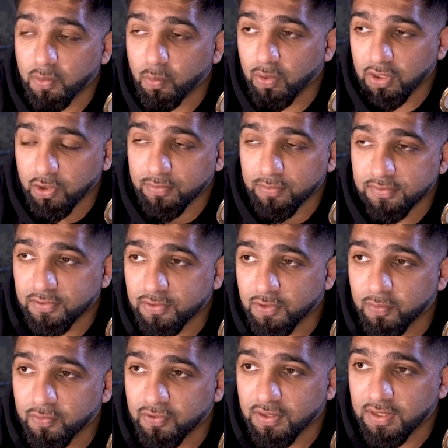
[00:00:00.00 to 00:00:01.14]
you will
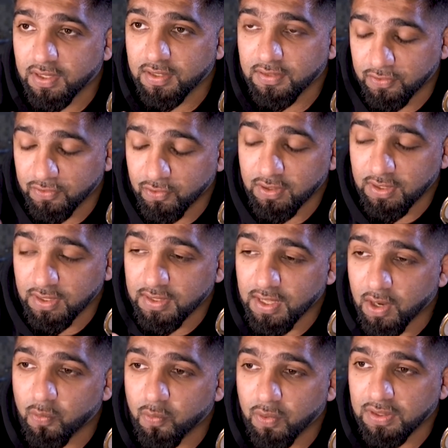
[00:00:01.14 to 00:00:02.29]
come to study that